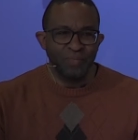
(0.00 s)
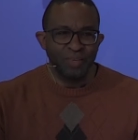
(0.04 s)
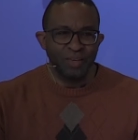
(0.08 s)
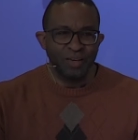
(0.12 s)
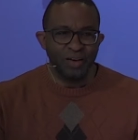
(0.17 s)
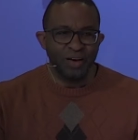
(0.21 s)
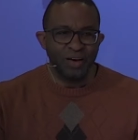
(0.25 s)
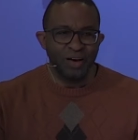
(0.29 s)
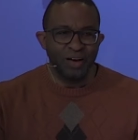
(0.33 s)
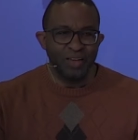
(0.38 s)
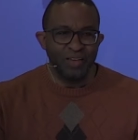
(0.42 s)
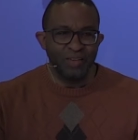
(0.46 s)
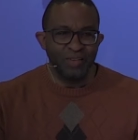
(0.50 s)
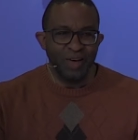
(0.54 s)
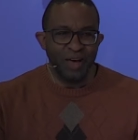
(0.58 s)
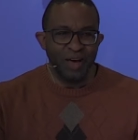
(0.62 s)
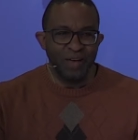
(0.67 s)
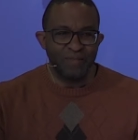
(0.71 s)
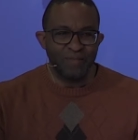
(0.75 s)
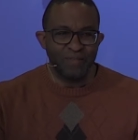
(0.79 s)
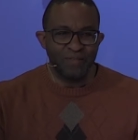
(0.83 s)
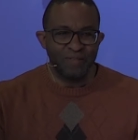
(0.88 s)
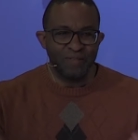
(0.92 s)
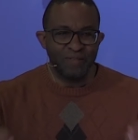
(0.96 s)
You
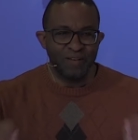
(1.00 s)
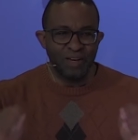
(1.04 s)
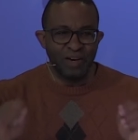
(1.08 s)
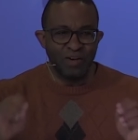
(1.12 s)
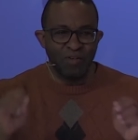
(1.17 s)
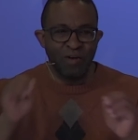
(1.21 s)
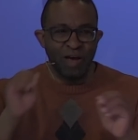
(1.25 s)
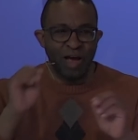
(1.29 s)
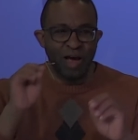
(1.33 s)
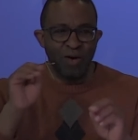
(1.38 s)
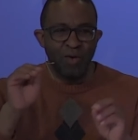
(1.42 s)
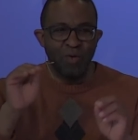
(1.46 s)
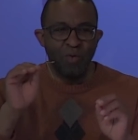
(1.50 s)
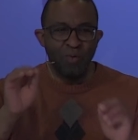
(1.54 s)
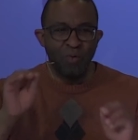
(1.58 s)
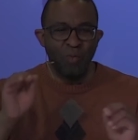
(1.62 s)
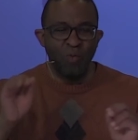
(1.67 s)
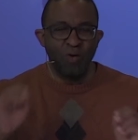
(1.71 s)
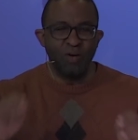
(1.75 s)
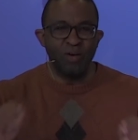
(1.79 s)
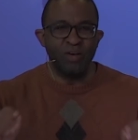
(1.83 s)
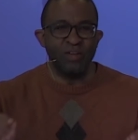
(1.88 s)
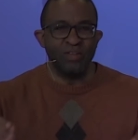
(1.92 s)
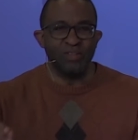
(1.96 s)
have to figure out
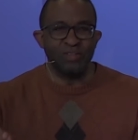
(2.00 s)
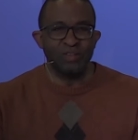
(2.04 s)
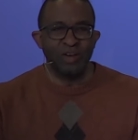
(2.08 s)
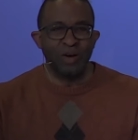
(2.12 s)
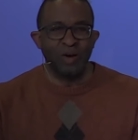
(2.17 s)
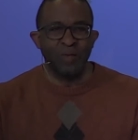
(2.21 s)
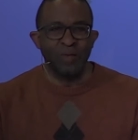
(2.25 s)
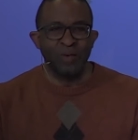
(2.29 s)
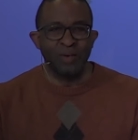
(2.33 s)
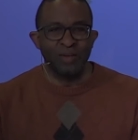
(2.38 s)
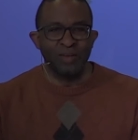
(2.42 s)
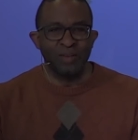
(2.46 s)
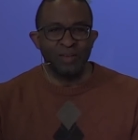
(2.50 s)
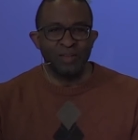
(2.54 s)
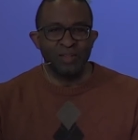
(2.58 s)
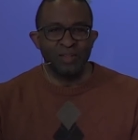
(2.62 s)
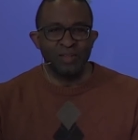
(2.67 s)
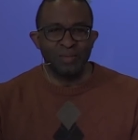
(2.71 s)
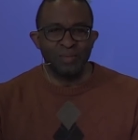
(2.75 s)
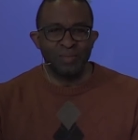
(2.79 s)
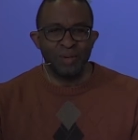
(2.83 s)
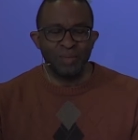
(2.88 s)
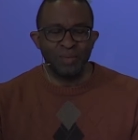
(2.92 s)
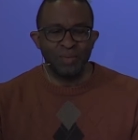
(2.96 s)
where he's going, and
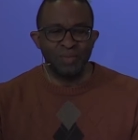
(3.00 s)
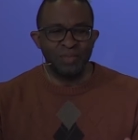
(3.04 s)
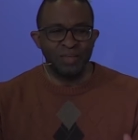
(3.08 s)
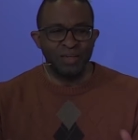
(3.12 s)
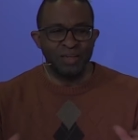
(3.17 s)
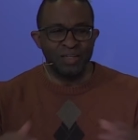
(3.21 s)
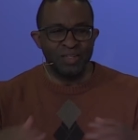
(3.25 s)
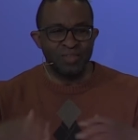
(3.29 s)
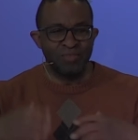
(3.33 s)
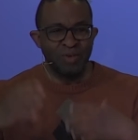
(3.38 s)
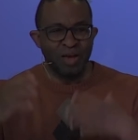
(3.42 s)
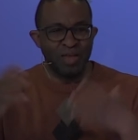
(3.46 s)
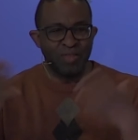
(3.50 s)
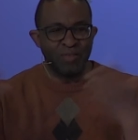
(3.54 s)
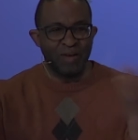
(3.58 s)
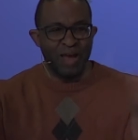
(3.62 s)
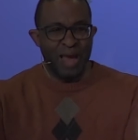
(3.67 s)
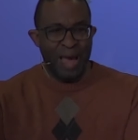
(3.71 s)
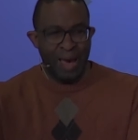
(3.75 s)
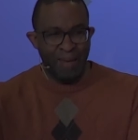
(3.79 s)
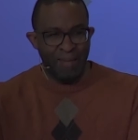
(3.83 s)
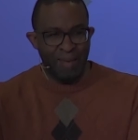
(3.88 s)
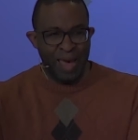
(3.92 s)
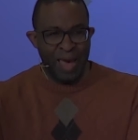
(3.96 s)
some people think it's rather
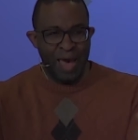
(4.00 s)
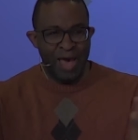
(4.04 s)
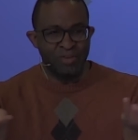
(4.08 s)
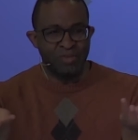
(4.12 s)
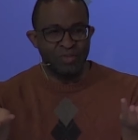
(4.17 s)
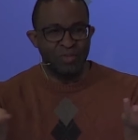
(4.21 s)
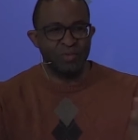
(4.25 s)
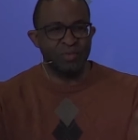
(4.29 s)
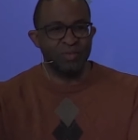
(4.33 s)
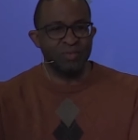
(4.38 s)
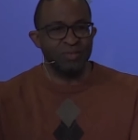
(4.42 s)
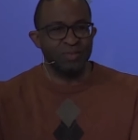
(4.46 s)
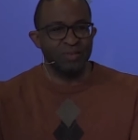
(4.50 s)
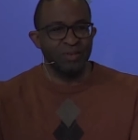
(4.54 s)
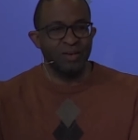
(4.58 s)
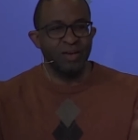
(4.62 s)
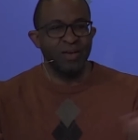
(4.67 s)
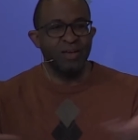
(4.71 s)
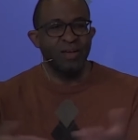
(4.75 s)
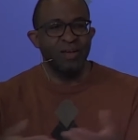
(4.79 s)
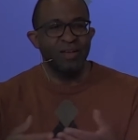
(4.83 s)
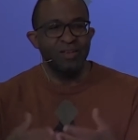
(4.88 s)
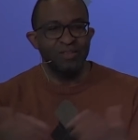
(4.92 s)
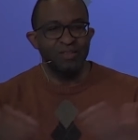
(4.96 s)
haphazard.
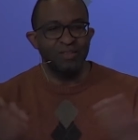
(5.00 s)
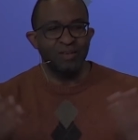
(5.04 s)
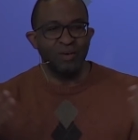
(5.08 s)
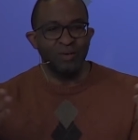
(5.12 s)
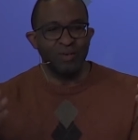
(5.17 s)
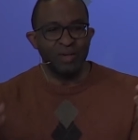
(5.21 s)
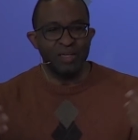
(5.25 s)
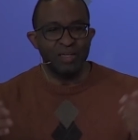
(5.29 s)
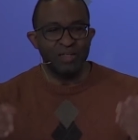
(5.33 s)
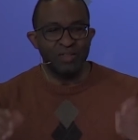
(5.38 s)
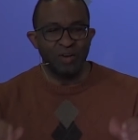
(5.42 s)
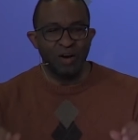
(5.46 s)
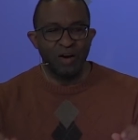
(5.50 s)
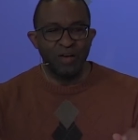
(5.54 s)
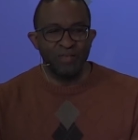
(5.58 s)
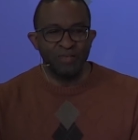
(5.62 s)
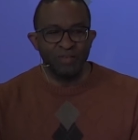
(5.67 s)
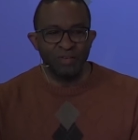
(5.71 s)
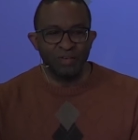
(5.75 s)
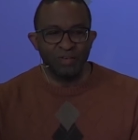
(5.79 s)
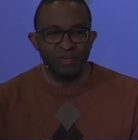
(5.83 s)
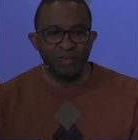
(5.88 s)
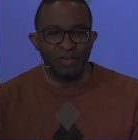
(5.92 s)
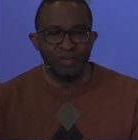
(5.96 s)
So
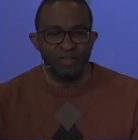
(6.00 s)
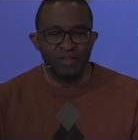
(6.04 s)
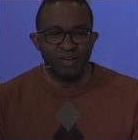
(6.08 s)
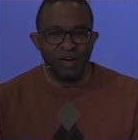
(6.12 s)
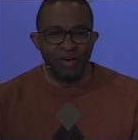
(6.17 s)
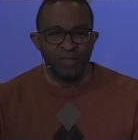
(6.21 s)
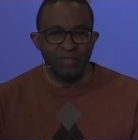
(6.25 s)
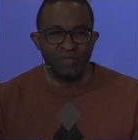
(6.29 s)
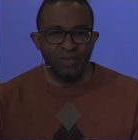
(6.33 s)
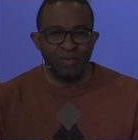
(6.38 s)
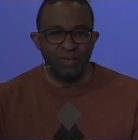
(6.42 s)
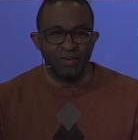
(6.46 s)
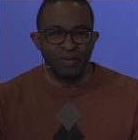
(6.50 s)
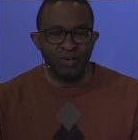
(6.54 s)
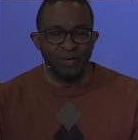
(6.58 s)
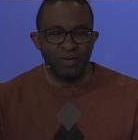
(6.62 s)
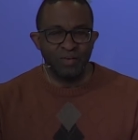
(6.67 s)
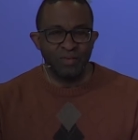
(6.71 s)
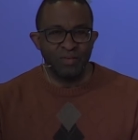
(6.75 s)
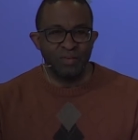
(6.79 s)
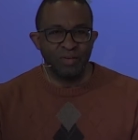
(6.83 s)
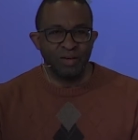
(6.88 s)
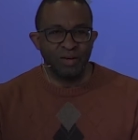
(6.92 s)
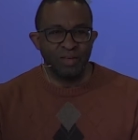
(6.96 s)
it's often
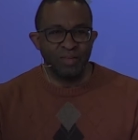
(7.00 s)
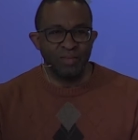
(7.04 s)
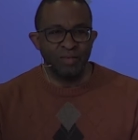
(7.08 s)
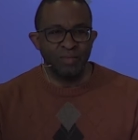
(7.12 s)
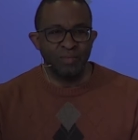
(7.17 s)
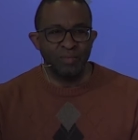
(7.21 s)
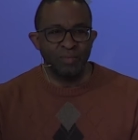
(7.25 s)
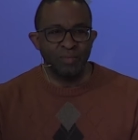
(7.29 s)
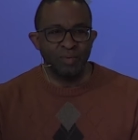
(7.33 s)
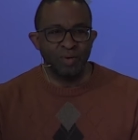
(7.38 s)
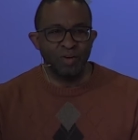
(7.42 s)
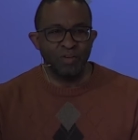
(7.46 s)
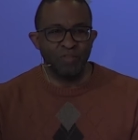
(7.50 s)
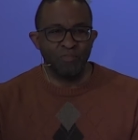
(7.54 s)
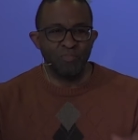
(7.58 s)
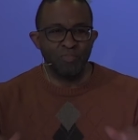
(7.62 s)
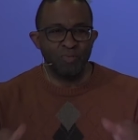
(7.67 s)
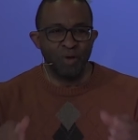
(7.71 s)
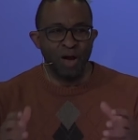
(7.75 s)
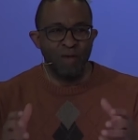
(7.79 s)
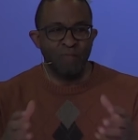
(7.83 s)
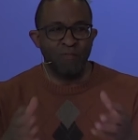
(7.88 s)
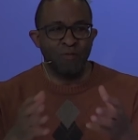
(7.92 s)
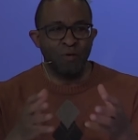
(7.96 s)
called the Book of
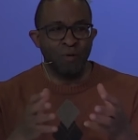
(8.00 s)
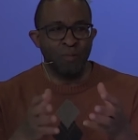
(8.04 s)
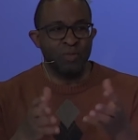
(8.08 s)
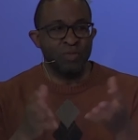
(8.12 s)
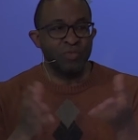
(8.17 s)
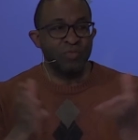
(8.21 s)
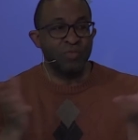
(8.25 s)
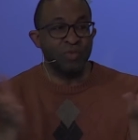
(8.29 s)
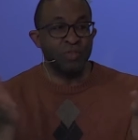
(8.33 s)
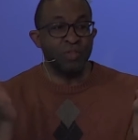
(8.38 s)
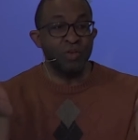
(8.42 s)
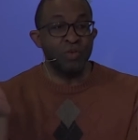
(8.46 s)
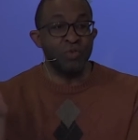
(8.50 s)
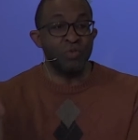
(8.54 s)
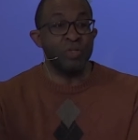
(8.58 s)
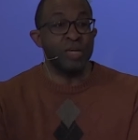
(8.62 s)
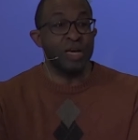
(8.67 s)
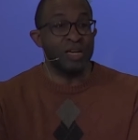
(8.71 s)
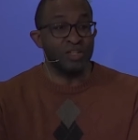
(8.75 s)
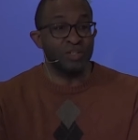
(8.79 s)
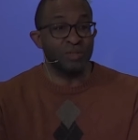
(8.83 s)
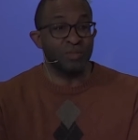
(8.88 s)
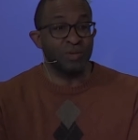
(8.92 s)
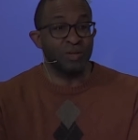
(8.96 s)
Proverbs for the New
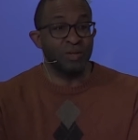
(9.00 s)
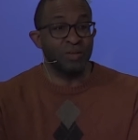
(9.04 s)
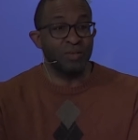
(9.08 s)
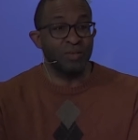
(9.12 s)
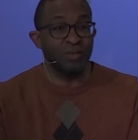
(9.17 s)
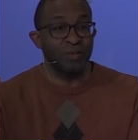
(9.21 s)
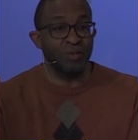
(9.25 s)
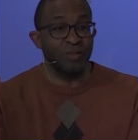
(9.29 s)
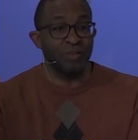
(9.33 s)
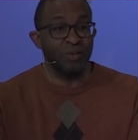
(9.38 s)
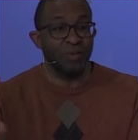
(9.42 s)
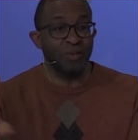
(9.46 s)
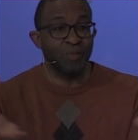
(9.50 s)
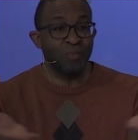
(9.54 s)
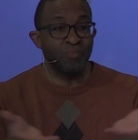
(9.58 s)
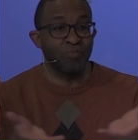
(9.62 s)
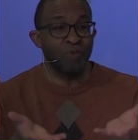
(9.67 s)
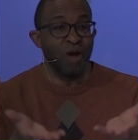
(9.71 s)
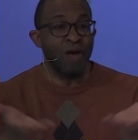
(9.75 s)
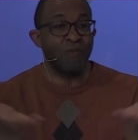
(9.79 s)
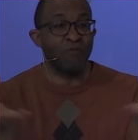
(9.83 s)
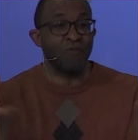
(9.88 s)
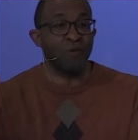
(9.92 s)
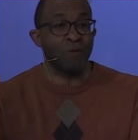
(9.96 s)
Testament, or
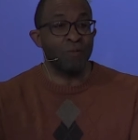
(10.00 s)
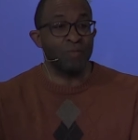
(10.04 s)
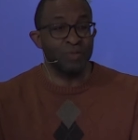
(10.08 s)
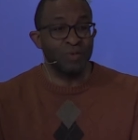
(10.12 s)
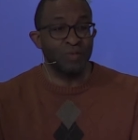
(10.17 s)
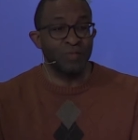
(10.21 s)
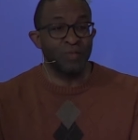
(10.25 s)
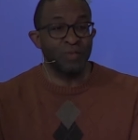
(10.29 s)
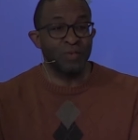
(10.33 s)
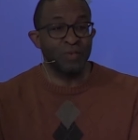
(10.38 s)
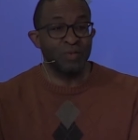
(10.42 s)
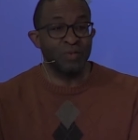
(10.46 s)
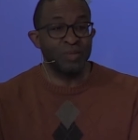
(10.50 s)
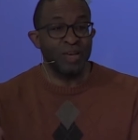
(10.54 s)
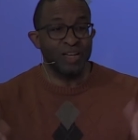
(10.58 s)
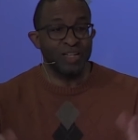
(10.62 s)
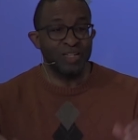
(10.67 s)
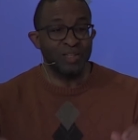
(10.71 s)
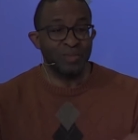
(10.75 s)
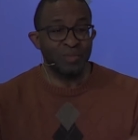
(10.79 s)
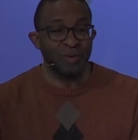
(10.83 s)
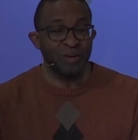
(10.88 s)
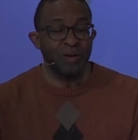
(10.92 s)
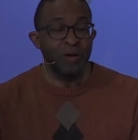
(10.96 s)
Proverbs of the New
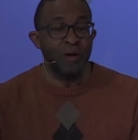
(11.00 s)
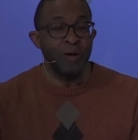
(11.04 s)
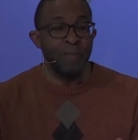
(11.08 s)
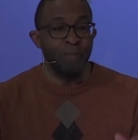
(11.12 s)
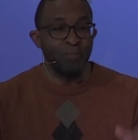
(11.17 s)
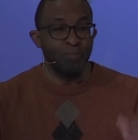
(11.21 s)
Testament.